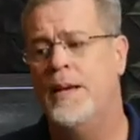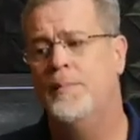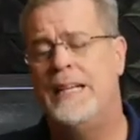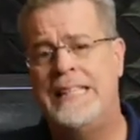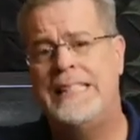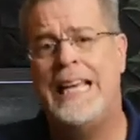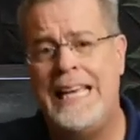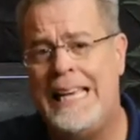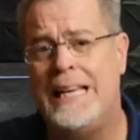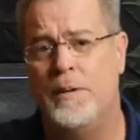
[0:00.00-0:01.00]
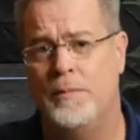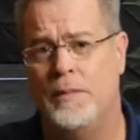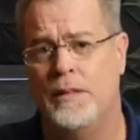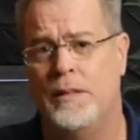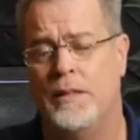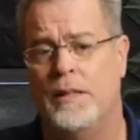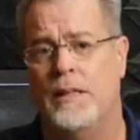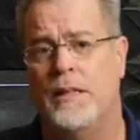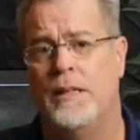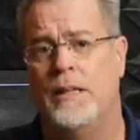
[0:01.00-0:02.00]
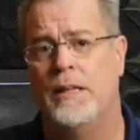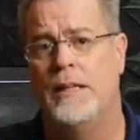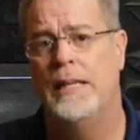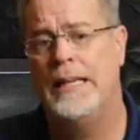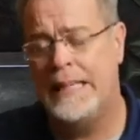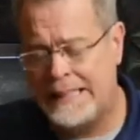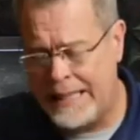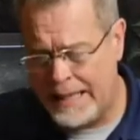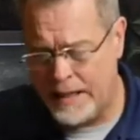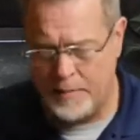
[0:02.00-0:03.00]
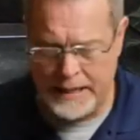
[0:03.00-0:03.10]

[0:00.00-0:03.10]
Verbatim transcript: But it's Him it's him.